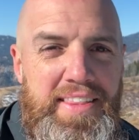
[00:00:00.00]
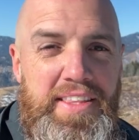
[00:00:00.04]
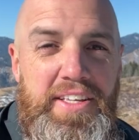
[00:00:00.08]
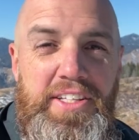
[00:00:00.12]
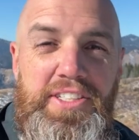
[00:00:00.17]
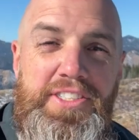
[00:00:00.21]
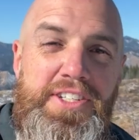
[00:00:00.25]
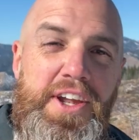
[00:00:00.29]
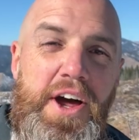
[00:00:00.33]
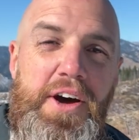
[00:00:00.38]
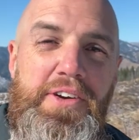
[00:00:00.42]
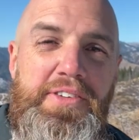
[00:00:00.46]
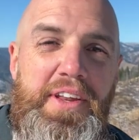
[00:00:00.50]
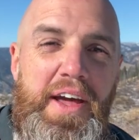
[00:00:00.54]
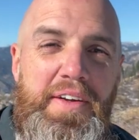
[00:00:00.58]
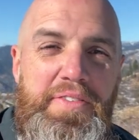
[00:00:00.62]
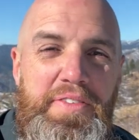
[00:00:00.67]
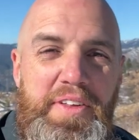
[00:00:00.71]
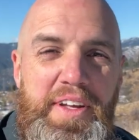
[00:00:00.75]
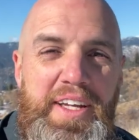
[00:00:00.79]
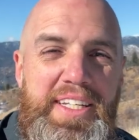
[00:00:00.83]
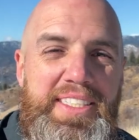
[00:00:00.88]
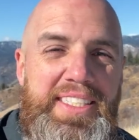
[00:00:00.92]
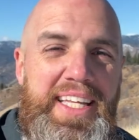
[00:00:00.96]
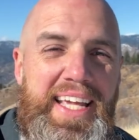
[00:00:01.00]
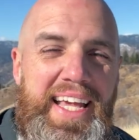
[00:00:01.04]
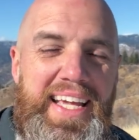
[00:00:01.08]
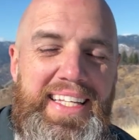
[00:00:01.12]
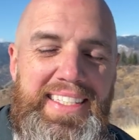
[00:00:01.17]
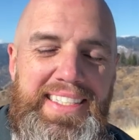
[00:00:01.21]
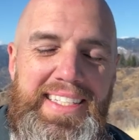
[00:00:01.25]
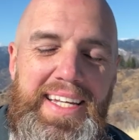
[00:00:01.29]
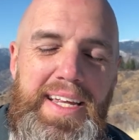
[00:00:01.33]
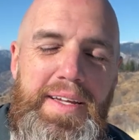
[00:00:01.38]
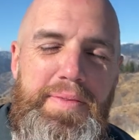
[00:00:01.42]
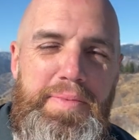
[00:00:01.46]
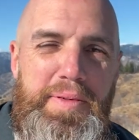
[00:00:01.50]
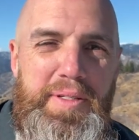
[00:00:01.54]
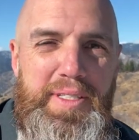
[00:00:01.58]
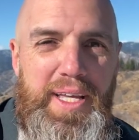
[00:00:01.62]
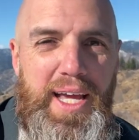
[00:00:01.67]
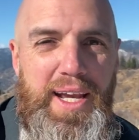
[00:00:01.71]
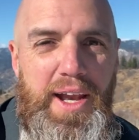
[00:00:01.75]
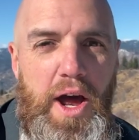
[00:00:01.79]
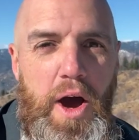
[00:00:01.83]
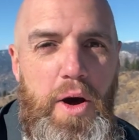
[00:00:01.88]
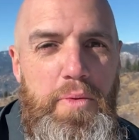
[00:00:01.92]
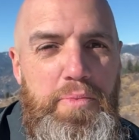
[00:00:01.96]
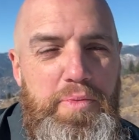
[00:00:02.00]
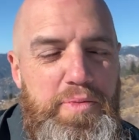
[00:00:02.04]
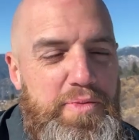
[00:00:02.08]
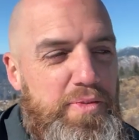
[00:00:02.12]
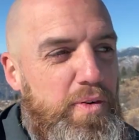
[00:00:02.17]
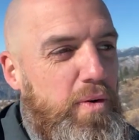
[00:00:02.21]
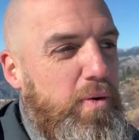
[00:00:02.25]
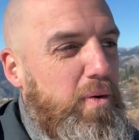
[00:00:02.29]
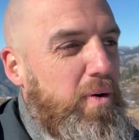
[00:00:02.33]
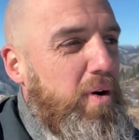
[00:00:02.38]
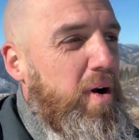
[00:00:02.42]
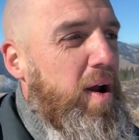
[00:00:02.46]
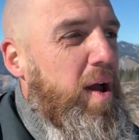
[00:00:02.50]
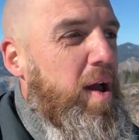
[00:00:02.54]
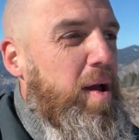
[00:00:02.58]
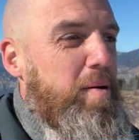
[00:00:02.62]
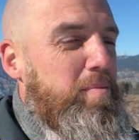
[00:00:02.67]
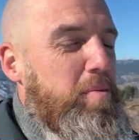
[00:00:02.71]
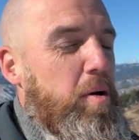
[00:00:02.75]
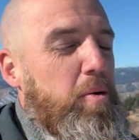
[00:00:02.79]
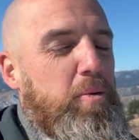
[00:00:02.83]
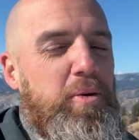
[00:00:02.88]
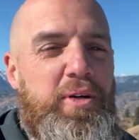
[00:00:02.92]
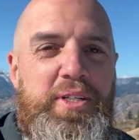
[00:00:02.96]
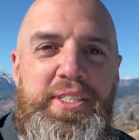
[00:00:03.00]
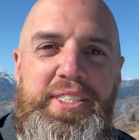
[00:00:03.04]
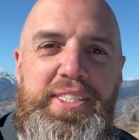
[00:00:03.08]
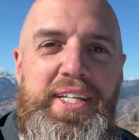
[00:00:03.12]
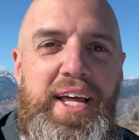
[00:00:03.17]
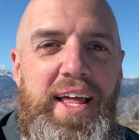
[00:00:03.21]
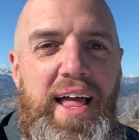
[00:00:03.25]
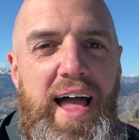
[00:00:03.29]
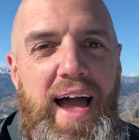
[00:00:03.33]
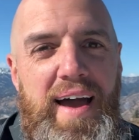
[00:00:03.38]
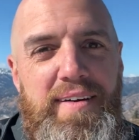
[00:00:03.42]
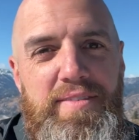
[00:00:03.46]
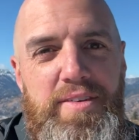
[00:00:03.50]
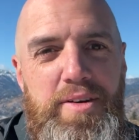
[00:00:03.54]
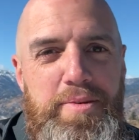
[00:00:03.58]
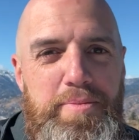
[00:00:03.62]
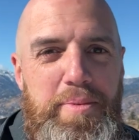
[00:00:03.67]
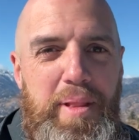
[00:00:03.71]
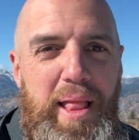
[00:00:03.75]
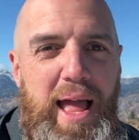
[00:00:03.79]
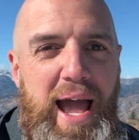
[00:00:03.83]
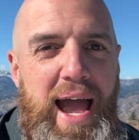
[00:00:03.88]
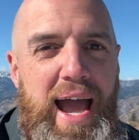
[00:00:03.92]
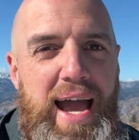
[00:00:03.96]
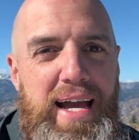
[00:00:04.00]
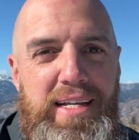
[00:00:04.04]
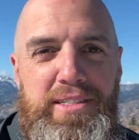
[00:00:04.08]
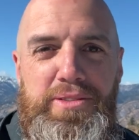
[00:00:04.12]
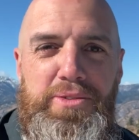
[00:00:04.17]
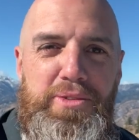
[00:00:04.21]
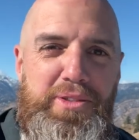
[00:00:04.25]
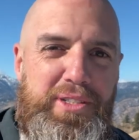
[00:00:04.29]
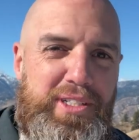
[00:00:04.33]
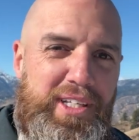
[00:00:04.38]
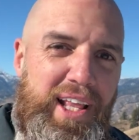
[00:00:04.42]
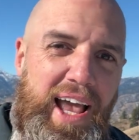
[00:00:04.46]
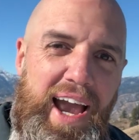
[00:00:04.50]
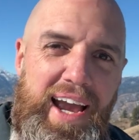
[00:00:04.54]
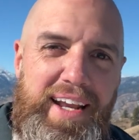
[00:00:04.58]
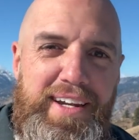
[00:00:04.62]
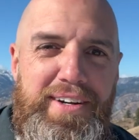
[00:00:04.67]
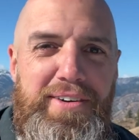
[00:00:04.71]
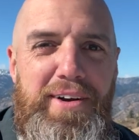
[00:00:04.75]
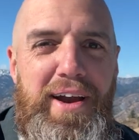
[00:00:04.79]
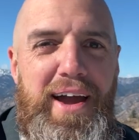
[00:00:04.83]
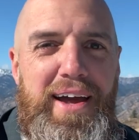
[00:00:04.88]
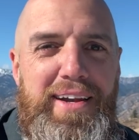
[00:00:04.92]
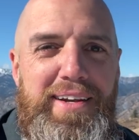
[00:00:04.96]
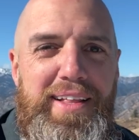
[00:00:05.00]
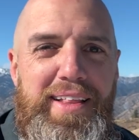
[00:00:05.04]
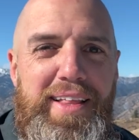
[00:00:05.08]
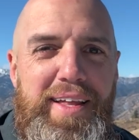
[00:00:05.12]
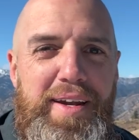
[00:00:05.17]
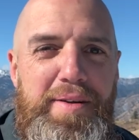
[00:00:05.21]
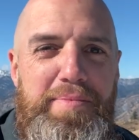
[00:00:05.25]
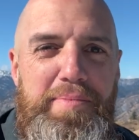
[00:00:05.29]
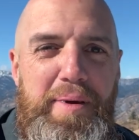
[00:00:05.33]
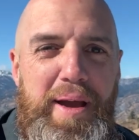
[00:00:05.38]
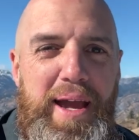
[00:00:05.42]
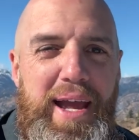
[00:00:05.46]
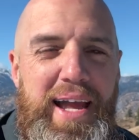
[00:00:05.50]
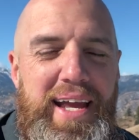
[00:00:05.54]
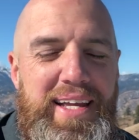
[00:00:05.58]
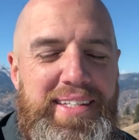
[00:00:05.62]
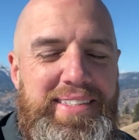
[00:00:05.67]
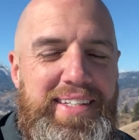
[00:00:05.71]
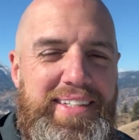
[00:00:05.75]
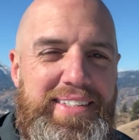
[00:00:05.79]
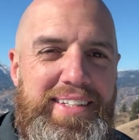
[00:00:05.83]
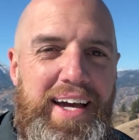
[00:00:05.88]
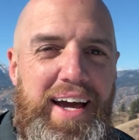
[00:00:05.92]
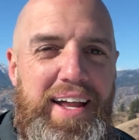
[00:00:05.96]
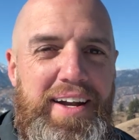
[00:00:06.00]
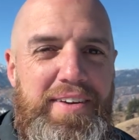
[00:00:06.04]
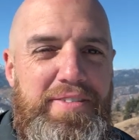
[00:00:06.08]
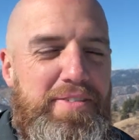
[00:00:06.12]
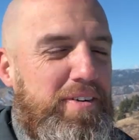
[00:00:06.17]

The snow definitely isn't as deep as I'd hoped for, but we're still having a blast. We're sliding around a little bit. It's a ton of